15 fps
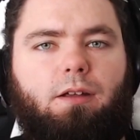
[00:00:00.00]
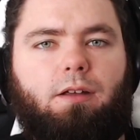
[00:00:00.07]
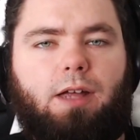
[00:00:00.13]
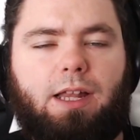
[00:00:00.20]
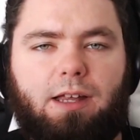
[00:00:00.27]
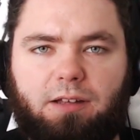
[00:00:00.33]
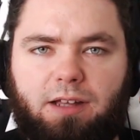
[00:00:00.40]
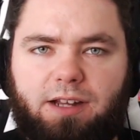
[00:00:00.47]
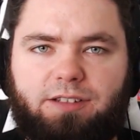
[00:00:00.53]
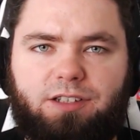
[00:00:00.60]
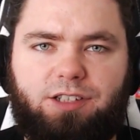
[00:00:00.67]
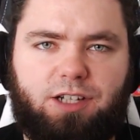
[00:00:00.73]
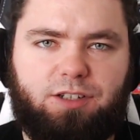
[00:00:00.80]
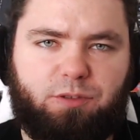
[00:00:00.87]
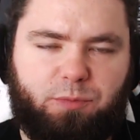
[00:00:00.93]
Hello ladies
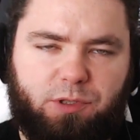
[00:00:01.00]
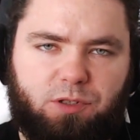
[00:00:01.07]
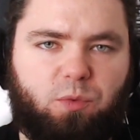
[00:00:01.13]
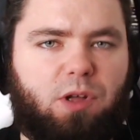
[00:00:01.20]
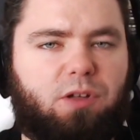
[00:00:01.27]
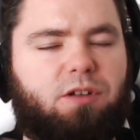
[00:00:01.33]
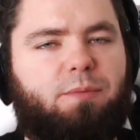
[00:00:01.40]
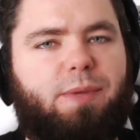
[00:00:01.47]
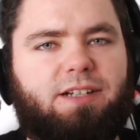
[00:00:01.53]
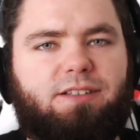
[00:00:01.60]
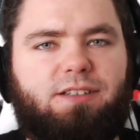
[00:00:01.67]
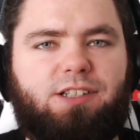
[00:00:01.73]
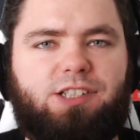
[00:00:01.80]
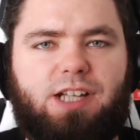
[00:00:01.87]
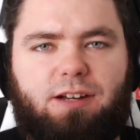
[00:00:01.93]
and gentlemen, welcome back to
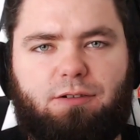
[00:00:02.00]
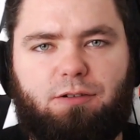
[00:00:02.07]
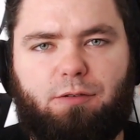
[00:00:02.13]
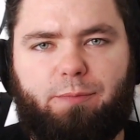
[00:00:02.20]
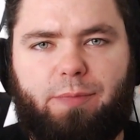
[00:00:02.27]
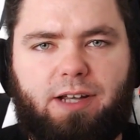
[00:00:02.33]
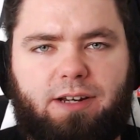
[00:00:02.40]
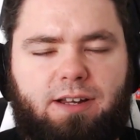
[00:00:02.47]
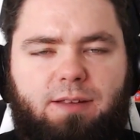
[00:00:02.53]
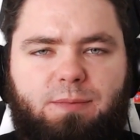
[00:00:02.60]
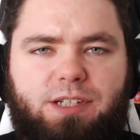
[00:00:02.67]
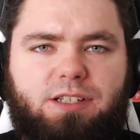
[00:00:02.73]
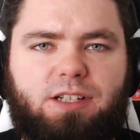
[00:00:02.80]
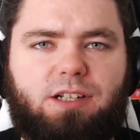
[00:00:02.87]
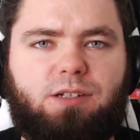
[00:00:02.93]
the channel. My name
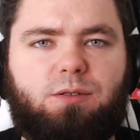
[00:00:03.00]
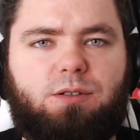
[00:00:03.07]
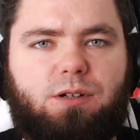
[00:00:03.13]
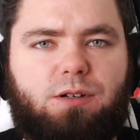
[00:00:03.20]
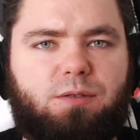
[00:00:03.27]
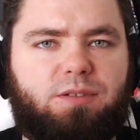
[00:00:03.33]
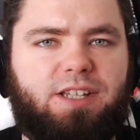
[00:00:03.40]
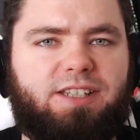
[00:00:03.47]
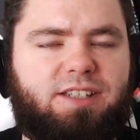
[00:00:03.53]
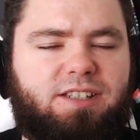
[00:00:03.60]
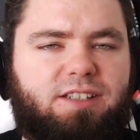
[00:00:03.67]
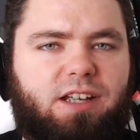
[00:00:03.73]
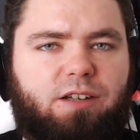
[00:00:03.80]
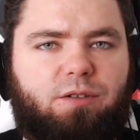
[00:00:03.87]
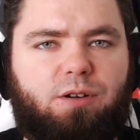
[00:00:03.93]
is PsychoGold, this is
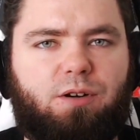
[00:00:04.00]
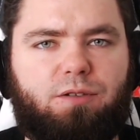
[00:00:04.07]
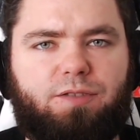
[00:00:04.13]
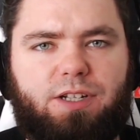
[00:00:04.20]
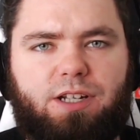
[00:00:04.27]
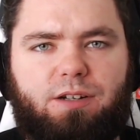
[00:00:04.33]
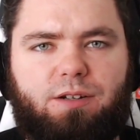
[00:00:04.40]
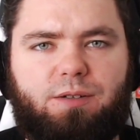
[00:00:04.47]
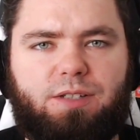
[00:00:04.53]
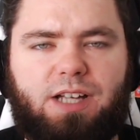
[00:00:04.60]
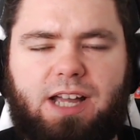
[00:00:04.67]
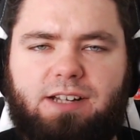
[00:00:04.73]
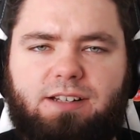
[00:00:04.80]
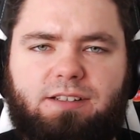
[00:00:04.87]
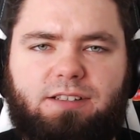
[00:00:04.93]
PsychoGold Videos,
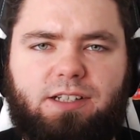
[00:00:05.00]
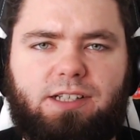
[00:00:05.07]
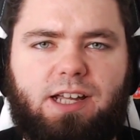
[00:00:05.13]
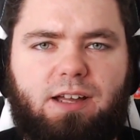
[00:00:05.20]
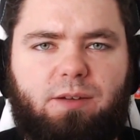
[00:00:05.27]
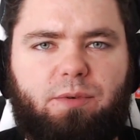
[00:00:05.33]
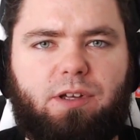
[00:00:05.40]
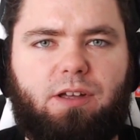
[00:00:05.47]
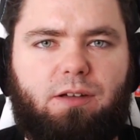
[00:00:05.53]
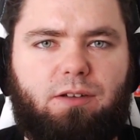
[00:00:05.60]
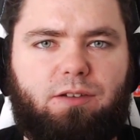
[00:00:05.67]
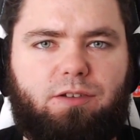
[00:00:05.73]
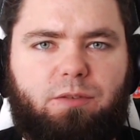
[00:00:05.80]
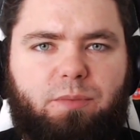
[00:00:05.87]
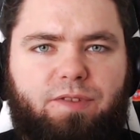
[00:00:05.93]
and today we're
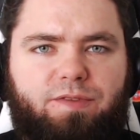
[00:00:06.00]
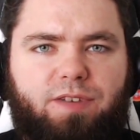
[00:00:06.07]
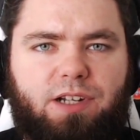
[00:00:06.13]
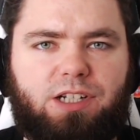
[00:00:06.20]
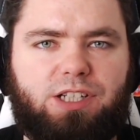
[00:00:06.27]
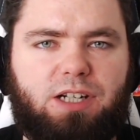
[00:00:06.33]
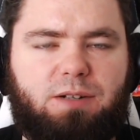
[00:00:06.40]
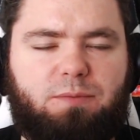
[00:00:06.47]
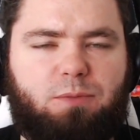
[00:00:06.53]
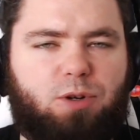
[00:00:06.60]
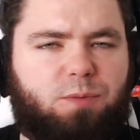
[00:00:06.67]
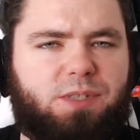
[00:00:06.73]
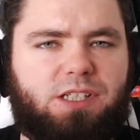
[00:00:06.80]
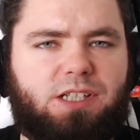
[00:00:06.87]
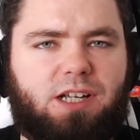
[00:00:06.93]
going to be finishing
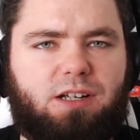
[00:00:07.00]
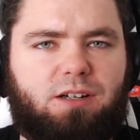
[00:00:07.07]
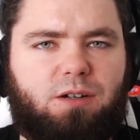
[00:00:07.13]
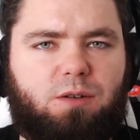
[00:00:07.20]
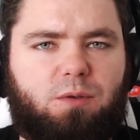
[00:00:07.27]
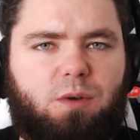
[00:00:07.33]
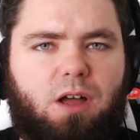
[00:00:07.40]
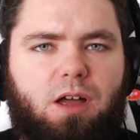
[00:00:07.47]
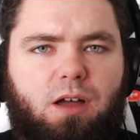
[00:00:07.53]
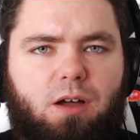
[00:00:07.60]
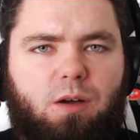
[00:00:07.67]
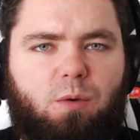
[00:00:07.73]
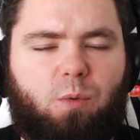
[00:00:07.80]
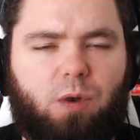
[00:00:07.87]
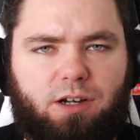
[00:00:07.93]
Mob Psycho
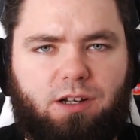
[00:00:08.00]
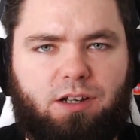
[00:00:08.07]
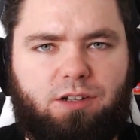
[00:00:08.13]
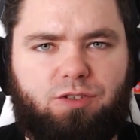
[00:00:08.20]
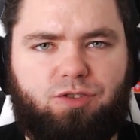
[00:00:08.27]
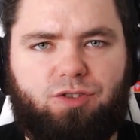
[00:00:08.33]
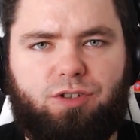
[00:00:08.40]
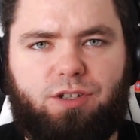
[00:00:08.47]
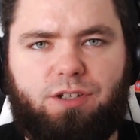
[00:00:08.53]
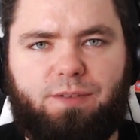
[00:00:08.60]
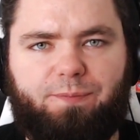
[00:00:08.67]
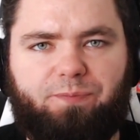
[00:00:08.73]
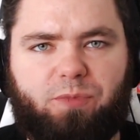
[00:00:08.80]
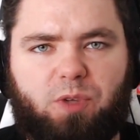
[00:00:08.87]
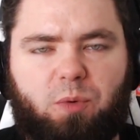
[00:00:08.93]
100
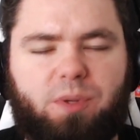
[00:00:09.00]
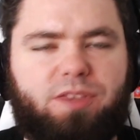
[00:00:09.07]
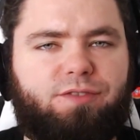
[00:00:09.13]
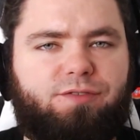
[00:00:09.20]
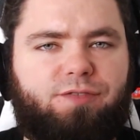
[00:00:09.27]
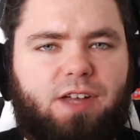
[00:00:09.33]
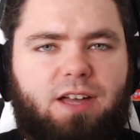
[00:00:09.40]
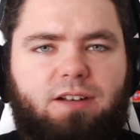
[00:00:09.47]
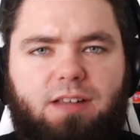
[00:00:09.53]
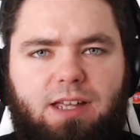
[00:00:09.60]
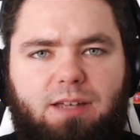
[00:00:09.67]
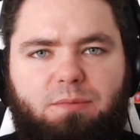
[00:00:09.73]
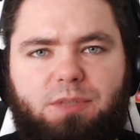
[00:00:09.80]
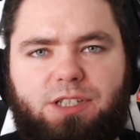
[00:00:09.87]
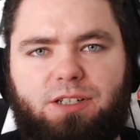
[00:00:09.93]
with the final
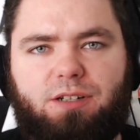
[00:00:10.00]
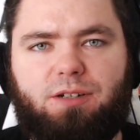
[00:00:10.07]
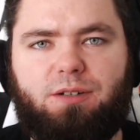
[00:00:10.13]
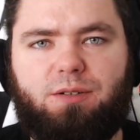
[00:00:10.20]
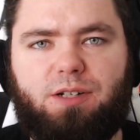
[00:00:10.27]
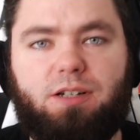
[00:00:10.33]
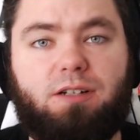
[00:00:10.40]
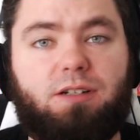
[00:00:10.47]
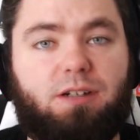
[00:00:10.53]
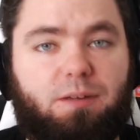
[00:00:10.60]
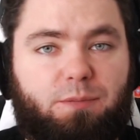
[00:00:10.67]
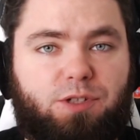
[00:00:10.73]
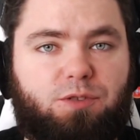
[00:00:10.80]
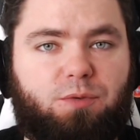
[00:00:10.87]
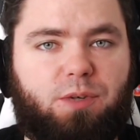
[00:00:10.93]
episode,
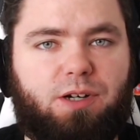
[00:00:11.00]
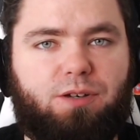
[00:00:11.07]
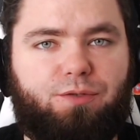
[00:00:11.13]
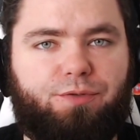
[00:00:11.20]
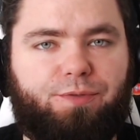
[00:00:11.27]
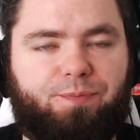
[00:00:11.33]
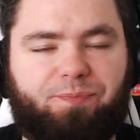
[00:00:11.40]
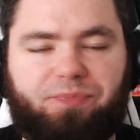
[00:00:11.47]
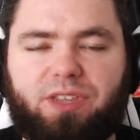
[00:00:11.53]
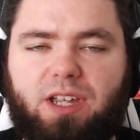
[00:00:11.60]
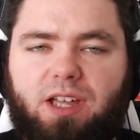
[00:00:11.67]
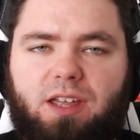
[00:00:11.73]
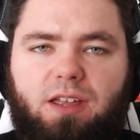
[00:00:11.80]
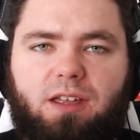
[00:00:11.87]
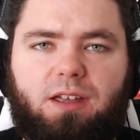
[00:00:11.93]
number 12.
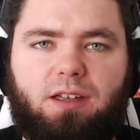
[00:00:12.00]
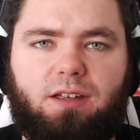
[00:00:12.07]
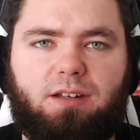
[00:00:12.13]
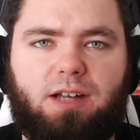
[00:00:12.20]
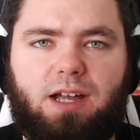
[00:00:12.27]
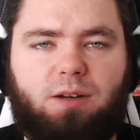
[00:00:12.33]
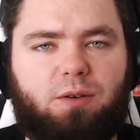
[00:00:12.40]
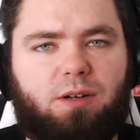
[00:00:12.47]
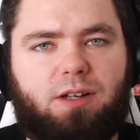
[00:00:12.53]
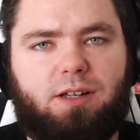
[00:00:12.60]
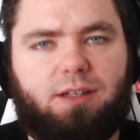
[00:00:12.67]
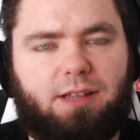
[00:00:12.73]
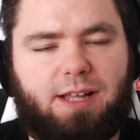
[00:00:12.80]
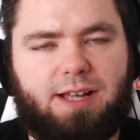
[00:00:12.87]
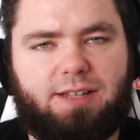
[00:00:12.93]
Now,
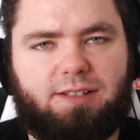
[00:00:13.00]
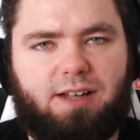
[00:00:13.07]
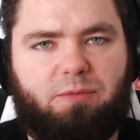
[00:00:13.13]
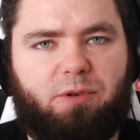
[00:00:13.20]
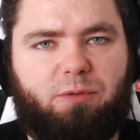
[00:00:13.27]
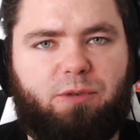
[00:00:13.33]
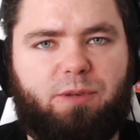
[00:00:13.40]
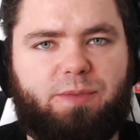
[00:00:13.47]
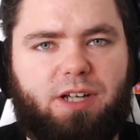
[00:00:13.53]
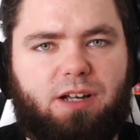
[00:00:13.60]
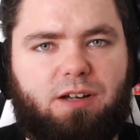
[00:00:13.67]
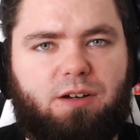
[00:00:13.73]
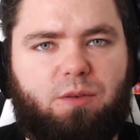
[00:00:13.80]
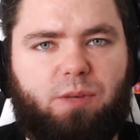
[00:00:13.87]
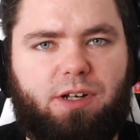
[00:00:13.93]
last time on Mob
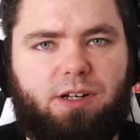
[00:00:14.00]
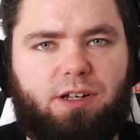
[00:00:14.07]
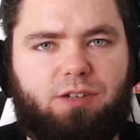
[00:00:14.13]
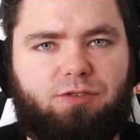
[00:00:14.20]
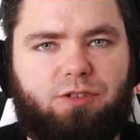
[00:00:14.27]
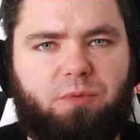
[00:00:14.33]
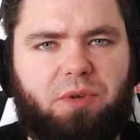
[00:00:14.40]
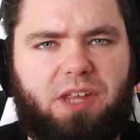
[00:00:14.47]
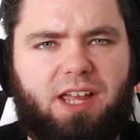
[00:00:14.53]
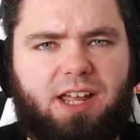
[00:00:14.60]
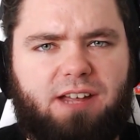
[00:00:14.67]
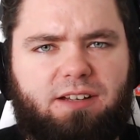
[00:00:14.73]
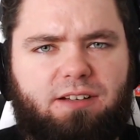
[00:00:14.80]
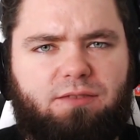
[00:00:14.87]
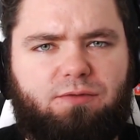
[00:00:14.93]
Psycho 100, we
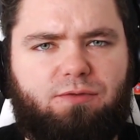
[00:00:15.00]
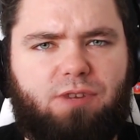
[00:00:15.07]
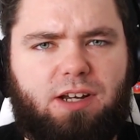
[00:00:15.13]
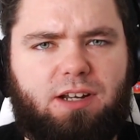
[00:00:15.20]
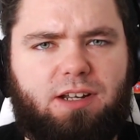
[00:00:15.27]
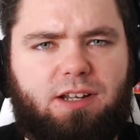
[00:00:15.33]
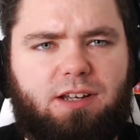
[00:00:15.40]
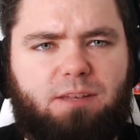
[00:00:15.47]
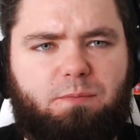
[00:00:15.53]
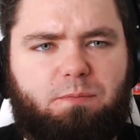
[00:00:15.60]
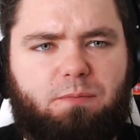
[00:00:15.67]
had a really